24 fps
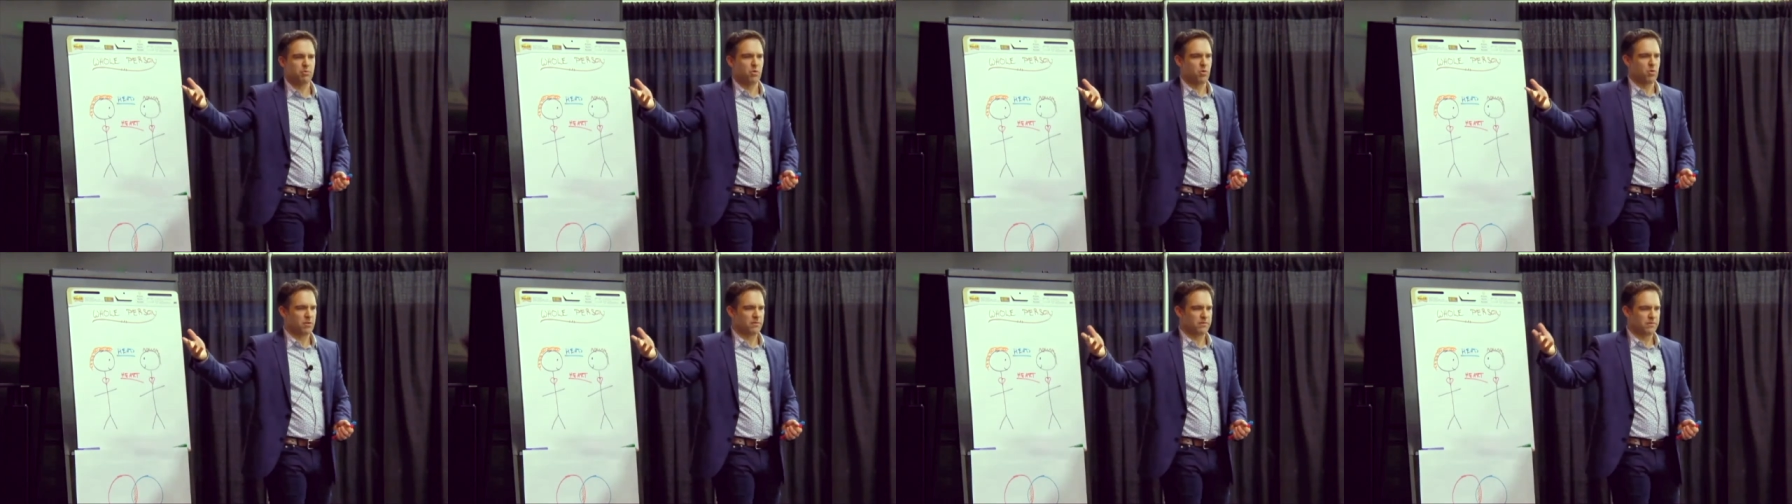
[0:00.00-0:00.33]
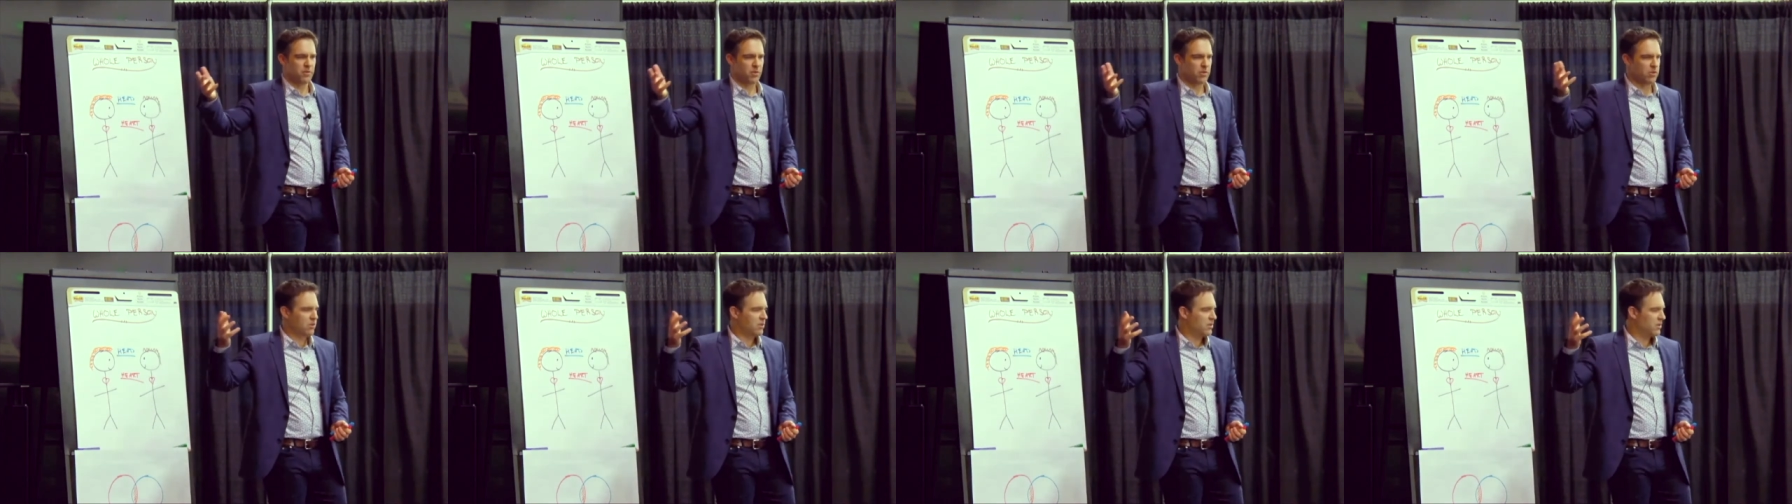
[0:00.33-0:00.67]
important
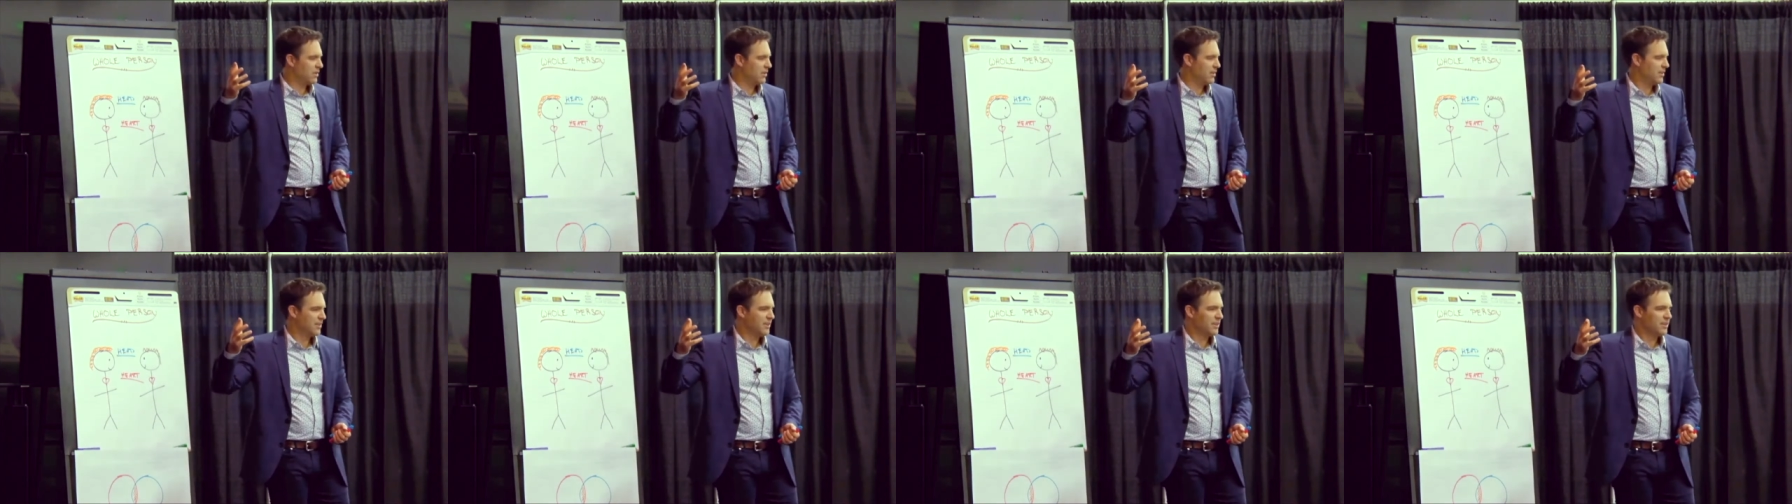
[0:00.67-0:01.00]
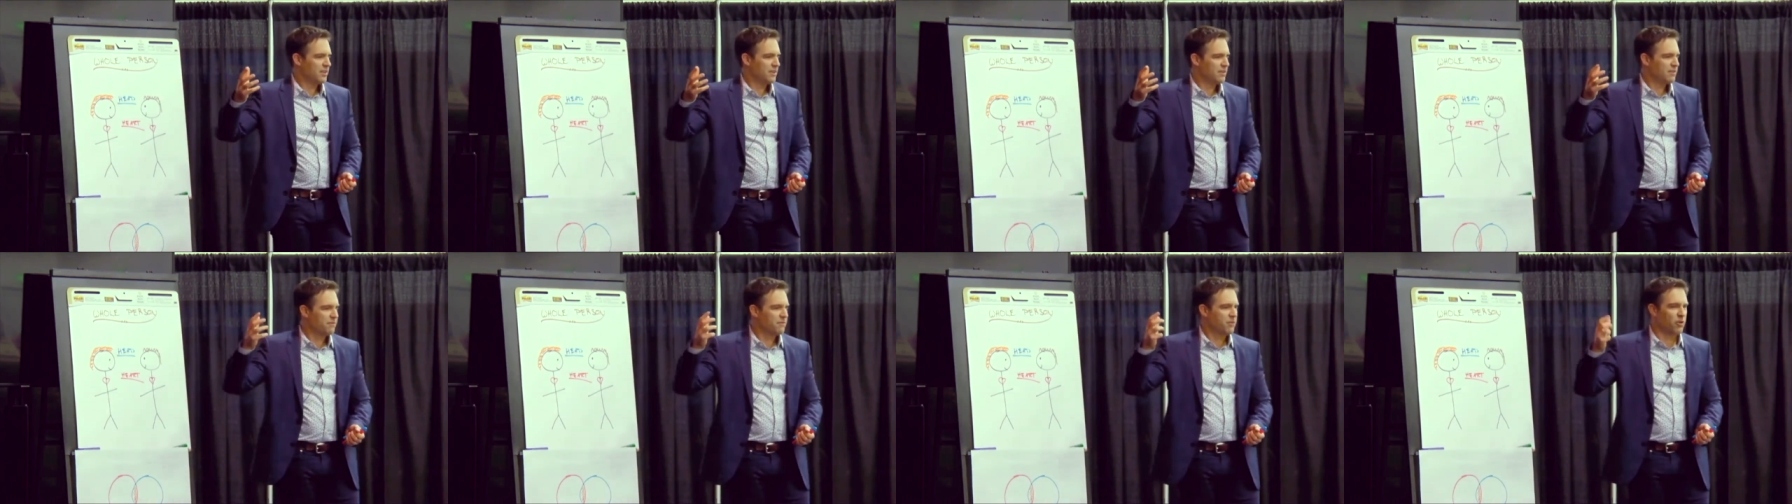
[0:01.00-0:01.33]

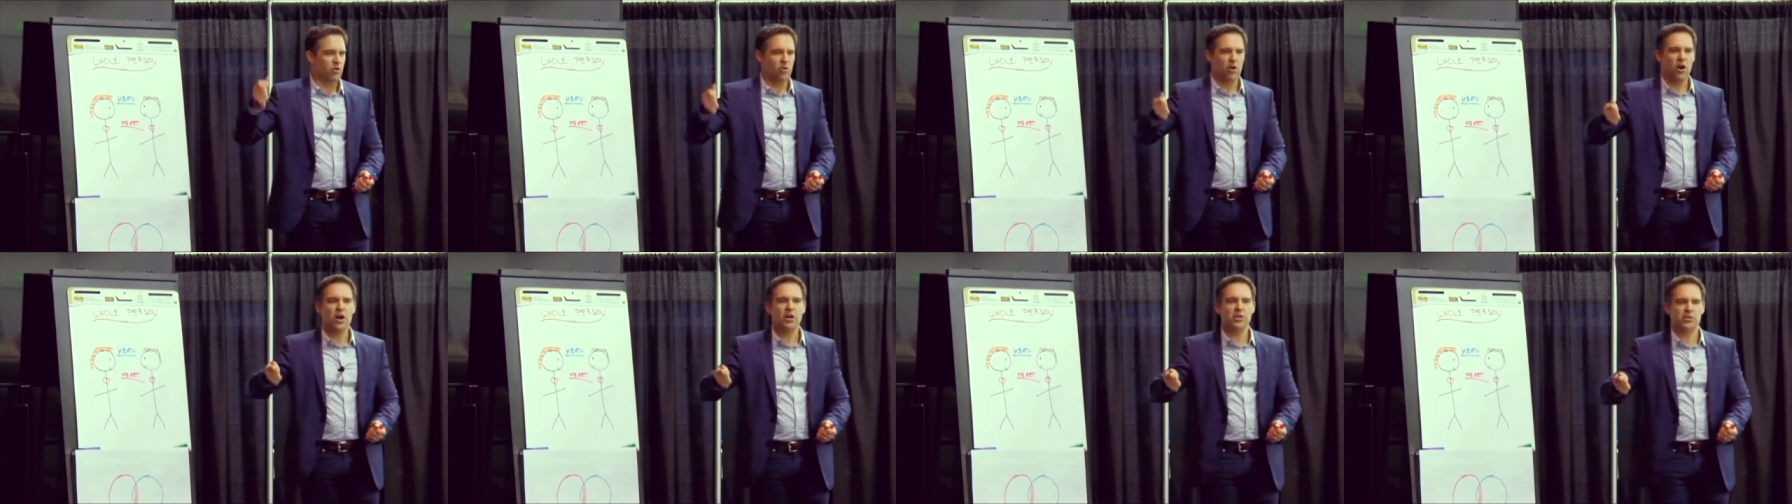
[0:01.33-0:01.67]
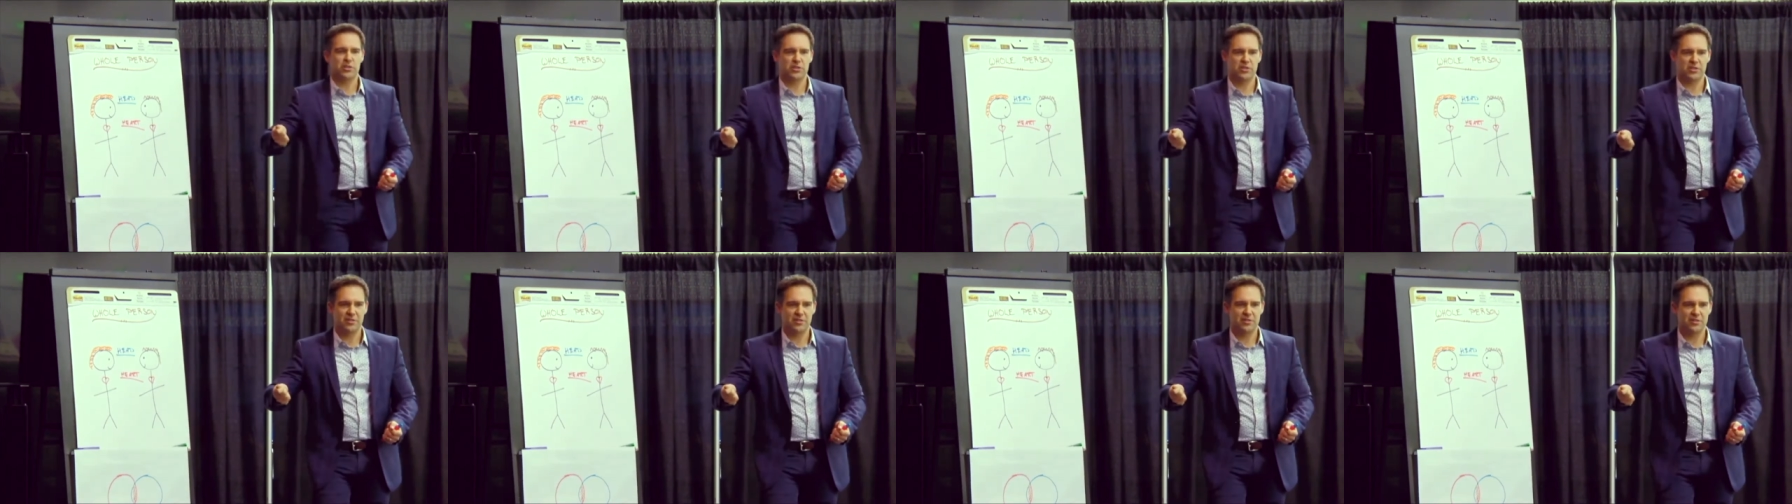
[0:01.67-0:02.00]
for
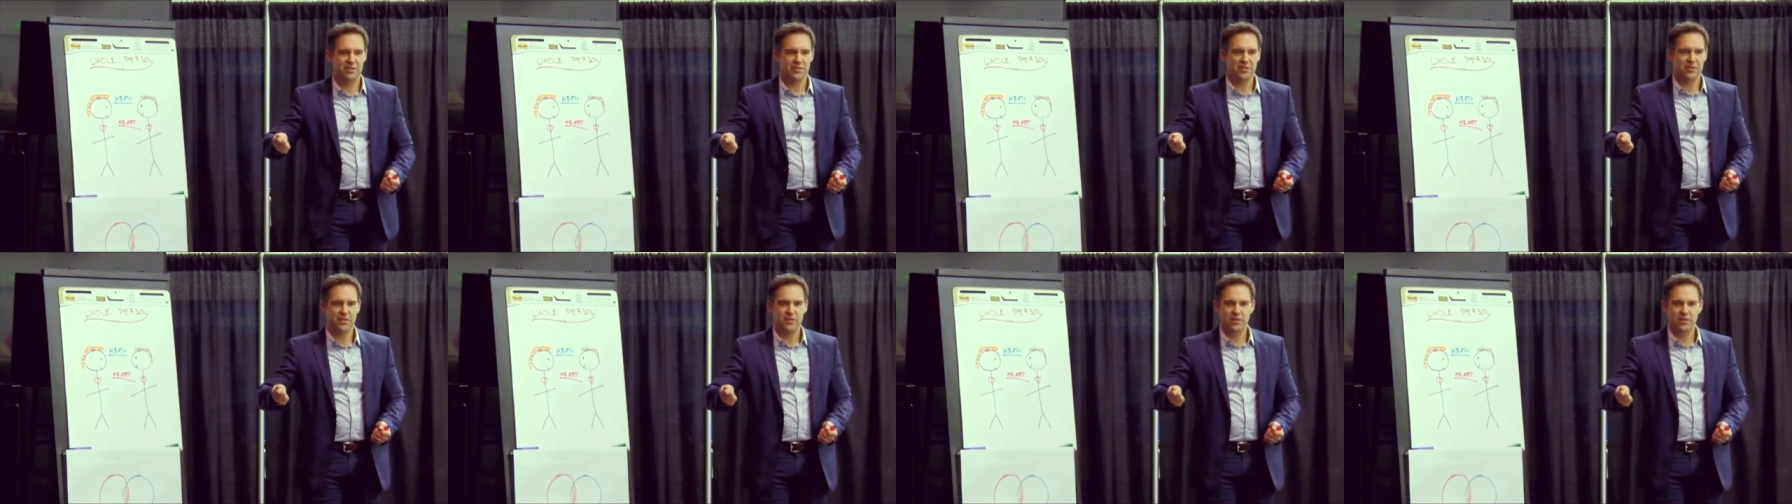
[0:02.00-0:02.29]
us